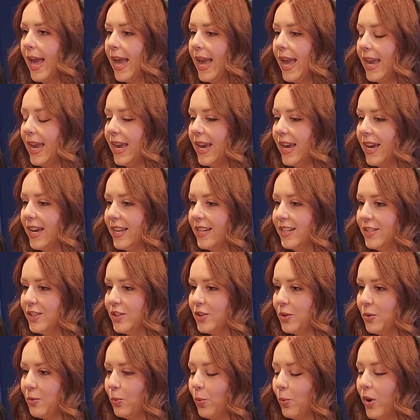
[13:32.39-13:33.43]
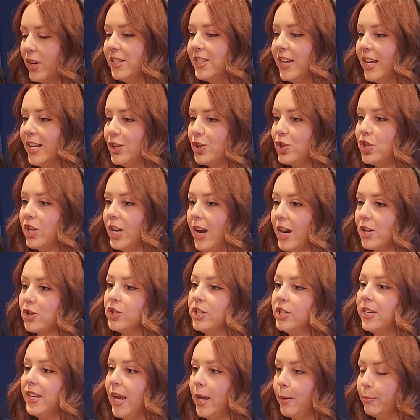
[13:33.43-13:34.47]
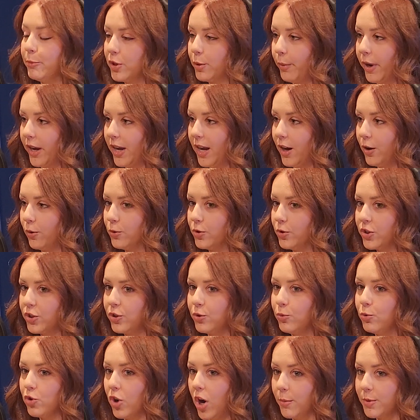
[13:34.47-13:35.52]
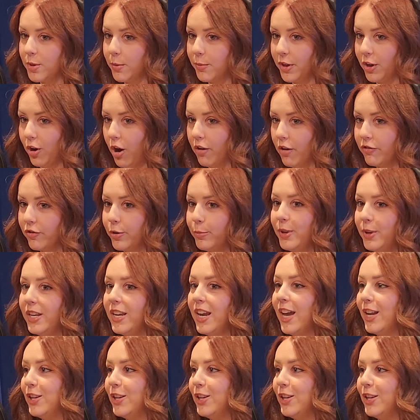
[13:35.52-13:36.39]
And one day she actually came to my house to drop something off for me,